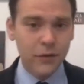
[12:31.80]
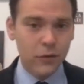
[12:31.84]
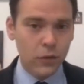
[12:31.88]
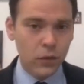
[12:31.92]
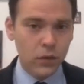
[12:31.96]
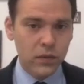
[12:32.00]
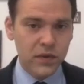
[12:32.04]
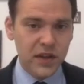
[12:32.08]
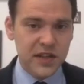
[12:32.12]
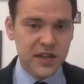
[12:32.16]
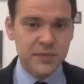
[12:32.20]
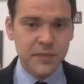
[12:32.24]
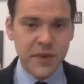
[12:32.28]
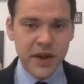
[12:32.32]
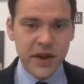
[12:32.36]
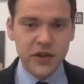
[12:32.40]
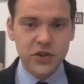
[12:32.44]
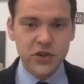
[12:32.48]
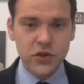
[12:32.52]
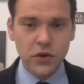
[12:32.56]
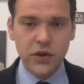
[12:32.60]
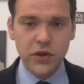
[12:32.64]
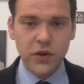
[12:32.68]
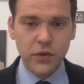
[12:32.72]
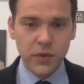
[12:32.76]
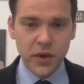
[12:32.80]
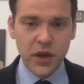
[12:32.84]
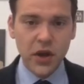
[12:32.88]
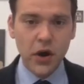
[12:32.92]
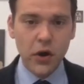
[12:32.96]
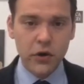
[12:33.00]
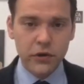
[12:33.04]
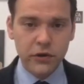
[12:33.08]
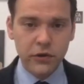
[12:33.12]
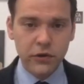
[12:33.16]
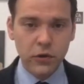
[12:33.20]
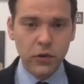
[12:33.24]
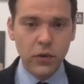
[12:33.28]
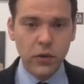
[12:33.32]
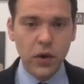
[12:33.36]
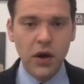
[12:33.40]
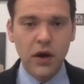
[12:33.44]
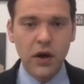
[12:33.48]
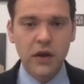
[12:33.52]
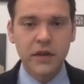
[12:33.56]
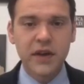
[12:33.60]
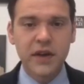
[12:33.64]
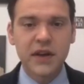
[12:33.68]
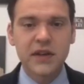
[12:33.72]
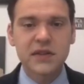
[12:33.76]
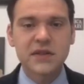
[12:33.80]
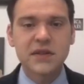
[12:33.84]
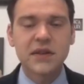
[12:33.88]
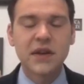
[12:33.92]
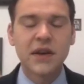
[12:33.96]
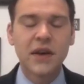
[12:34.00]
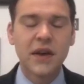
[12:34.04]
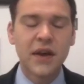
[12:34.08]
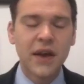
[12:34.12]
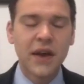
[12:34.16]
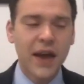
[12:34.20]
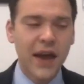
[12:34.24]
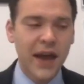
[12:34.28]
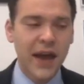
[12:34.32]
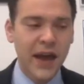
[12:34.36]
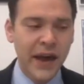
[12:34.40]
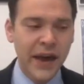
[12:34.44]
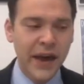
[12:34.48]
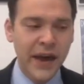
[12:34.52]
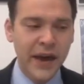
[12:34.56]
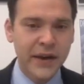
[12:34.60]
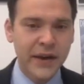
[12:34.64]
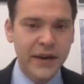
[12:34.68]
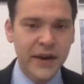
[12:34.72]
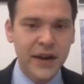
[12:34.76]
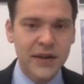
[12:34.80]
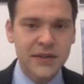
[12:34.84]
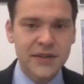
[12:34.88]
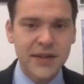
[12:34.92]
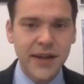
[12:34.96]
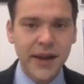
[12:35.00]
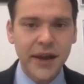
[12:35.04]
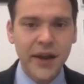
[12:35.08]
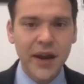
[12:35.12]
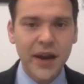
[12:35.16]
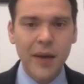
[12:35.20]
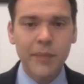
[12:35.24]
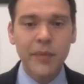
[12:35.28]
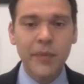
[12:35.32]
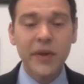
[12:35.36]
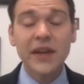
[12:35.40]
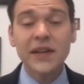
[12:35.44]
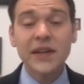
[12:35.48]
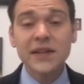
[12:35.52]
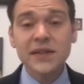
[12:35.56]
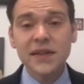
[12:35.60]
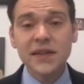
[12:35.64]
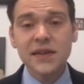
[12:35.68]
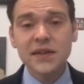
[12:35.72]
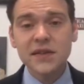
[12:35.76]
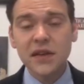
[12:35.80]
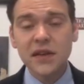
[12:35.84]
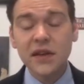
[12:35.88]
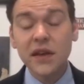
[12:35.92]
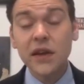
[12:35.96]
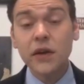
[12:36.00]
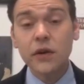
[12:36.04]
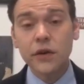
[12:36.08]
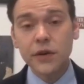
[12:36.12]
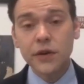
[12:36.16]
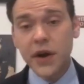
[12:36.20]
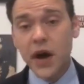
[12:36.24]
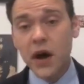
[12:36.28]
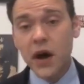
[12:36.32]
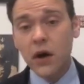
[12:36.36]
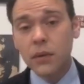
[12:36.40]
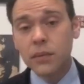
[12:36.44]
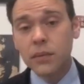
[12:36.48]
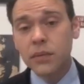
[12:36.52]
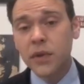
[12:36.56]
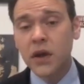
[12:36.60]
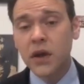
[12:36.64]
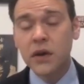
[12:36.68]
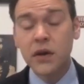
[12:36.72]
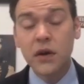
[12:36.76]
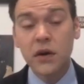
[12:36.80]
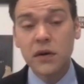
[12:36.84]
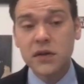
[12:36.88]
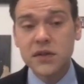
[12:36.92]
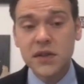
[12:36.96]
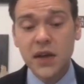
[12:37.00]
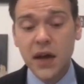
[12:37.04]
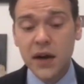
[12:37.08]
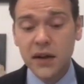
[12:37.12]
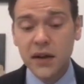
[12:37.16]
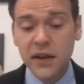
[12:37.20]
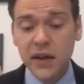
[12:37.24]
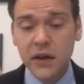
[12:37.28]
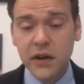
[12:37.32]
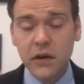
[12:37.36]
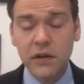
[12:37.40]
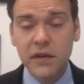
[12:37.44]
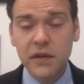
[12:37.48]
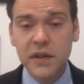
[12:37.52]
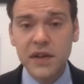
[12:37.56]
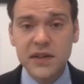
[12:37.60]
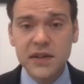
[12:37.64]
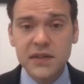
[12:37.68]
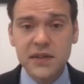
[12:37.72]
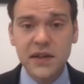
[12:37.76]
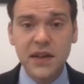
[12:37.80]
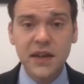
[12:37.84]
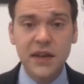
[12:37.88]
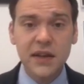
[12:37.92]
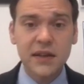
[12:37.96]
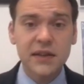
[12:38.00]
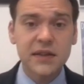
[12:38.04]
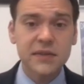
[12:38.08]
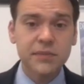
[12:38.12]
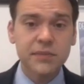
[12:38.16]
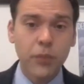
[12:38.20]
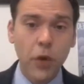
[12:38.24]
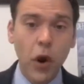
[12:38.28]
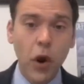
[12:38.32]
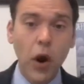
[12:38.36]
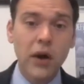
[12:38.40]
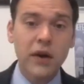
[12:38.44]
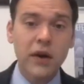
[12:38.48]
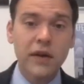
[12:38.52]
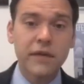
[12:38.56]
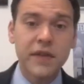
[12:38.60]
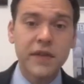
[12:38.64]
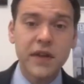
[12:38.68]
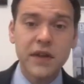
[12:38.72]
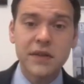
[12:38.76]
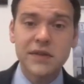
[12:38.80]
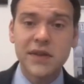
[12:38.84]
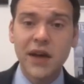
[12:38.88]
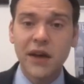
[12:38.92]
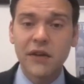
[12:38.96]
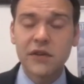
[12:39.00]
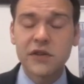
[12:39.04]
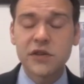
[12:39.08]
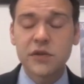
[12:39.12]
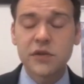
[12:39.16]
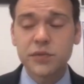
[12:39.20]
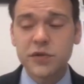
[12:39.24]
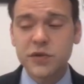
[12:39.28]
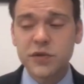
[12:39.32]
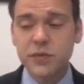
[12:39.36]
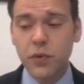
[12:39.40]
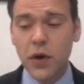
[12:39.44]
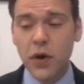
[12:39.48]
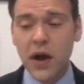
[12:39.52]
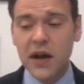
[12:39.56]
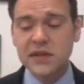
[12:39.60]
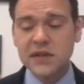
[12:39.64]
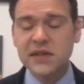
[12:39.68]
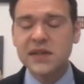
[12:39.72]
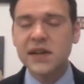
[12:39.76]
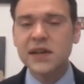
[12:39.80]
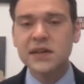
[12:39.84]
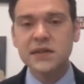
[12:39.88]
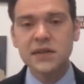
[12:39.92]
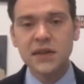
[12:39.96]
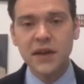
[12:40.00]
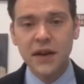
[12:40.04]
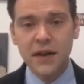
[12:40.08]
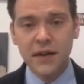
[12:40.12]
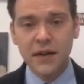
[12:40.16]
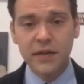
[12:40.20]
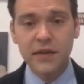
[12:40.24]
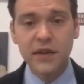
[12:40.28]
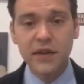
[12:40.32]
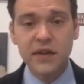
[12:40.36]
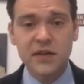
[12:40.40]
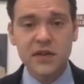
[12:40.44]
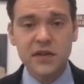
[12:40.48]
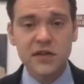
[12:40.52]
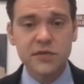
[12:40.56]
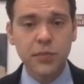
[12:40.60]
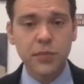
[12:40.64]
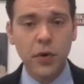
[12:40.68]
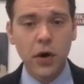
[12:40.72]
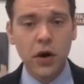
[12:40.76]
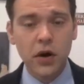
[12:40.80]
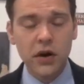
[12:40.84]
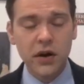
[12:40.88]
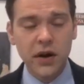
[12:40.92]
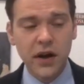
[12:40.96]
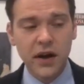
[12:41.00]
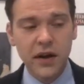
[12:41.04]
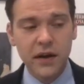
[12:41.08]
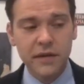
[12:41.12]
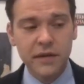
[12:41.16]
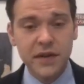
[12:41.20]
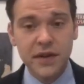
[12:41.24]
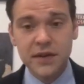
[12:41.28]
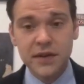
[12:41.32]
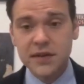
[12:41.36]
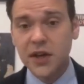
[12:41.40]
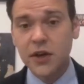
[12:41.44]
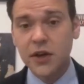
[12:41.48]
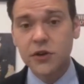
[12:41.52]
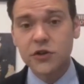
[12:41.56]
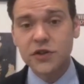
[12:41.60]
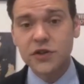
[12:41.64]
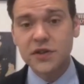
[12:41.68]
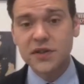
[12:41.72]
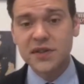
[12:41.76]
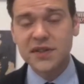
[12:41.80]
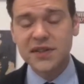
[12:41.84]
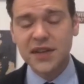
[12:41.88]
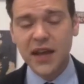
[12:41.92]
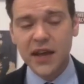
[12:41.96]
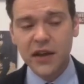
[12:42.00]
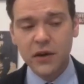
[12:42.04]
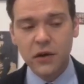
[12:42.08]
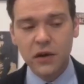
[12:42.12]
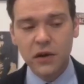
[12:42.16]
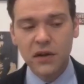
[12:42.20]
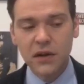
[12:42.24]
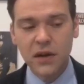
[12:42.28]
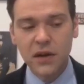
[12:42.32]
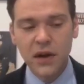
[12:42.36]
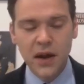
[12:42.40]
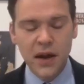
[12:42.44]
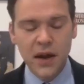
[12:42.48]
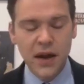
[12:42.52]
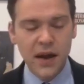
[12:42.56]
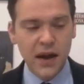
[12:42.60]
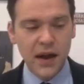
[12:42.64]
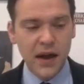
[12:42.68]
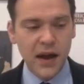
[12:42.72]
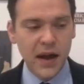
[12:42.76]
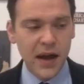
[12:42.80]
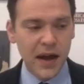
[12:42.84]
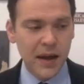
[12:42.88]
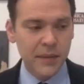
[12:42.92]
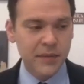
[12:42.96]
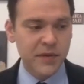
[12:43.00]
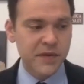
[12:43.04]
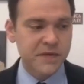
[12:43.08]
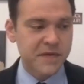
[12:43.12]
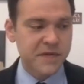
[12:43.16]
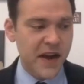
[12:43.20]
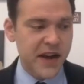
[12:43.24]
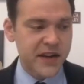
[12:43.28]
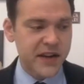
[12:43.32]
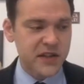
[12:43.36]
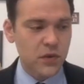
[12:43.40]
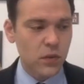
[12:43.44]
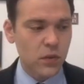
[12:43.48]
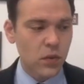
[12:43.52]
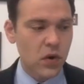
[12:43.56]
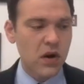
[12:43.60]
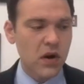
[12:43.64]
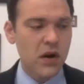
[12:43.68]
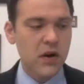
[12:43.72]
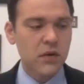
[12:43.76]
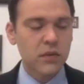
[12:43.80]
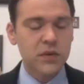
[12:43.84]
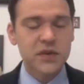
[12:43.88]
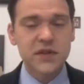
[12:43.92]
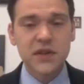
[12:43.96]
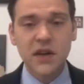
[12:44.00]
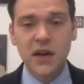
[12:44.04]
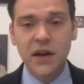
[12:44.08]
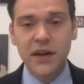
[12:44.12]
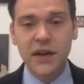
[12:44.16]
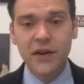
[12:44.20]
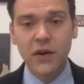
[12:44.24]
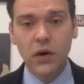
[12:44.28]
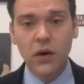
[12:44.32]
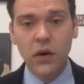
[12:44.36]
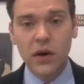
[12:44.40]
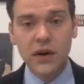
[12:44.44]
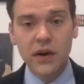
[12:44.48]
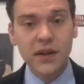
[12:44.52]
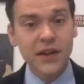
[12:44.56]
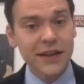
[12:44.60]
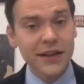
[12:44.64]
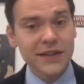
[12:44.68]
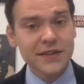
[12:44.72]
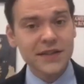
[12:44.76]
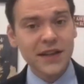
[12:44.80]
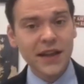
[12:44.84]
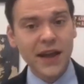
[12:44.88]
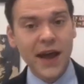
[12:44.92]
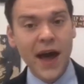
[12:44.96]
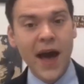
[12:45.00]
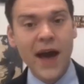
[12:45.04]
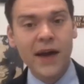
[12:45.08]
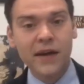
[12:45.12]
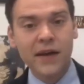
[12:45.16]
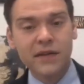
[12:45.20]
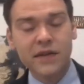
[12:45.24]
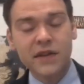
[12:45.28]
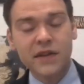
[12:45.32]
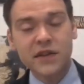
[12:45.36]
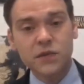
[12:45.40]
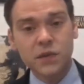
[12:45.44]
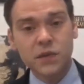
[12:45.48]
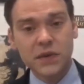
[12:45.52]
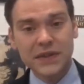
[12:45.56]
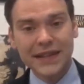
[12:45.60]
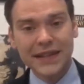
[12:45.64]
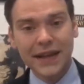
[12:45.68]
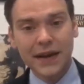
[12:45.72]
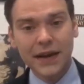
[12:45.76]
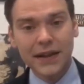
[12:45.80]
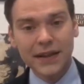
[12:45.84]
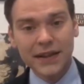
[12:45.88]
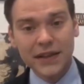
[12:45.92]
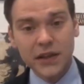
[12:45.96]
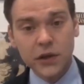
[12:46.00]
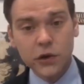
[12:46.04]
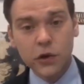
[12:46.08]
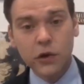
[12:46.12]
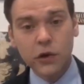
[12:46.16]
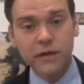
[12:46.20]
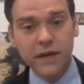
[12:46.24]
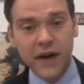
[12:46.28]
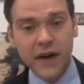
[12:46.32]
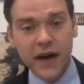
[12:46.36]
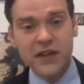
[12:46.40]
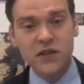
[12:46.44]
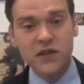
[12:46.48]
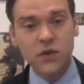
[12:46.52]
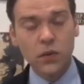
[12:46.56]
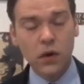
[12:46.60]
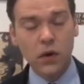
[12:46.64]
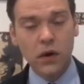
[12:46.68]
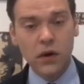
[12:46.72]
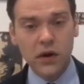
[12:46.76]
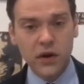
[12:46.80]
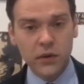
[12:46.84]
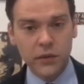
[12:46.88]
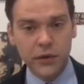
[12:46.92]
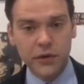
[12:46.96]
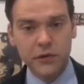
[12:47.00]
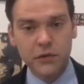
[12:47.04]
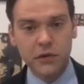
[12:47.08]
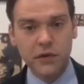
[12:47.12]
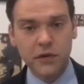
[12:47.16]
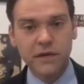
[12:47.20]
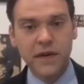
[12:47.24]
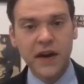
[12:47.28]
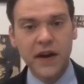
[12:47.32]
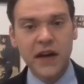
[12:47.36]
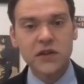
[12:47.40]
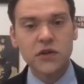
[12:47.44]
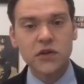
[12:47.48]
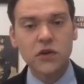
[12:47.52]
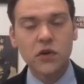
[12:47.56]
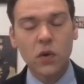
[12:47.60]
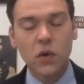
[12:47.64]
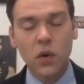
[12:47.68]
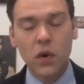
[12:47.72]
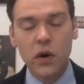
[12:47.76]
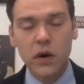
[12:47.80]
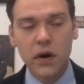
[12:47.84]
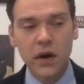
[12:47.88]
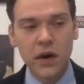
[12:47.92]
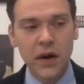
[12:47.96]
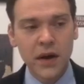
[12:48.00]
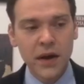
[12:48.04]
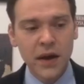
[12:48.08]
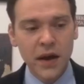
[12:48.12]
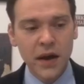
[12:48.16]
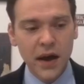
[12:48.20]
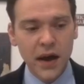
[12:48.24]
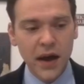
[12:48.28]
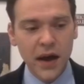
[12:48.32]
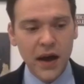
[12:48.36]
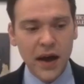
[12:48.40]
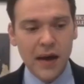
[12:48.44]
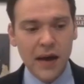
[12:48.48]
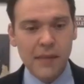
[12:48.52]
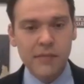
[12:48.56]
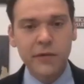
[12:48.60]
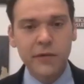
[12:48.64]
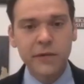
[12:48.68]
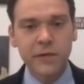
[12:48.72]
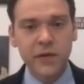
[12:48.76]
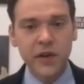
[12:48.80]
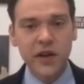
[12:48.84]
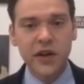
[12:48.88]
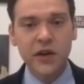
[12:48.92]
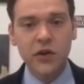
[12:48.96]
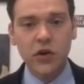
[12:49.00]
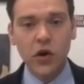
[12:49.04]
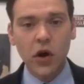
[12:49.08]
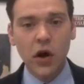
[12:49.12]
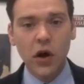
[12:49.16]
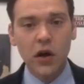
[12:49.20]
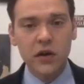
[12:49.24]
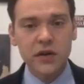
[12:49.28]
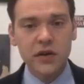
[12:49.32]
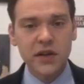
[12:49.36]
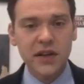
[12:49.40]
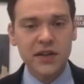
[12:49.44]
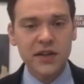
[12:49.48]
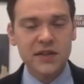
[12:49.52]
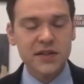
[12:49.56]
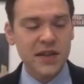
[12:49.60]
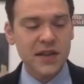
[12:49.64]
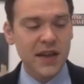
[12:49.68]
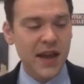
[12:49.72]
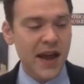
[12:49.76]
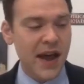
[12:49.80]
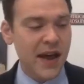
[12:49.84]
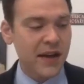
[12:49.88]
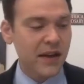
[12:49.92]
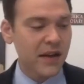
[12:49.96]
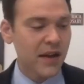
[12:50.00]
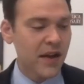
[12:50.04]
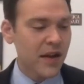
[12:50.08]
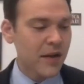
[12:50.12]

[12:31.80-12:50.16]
Let's make sure that we go through all this and dig it up. Is this illegal? No, it's not illegal. This is part of the intelligence process. This is part of the intelligence cycle. The FISA warrant was done on Kislyak. This was a legal FISA warrant. It went through the FISA court. Flynn called Kislyak.